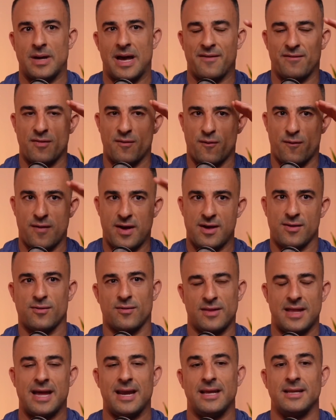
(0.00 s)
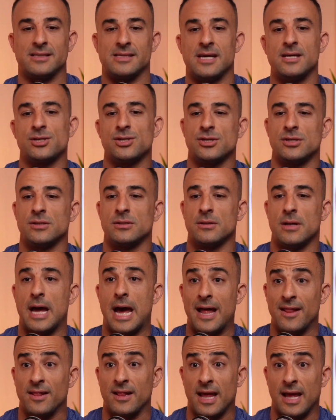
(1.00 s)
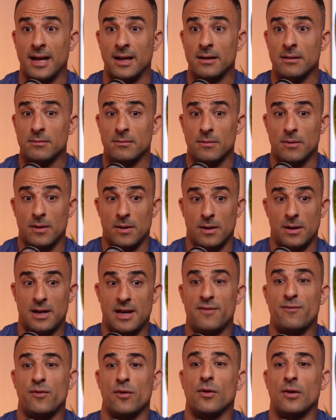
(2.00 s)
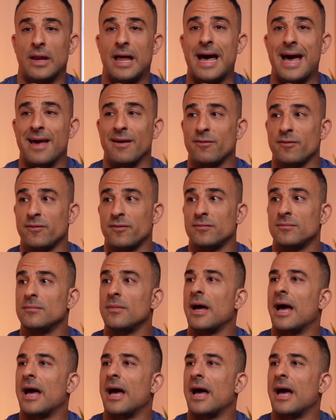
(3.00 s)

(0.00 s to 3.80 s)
have the faith on that intention, and then live your life.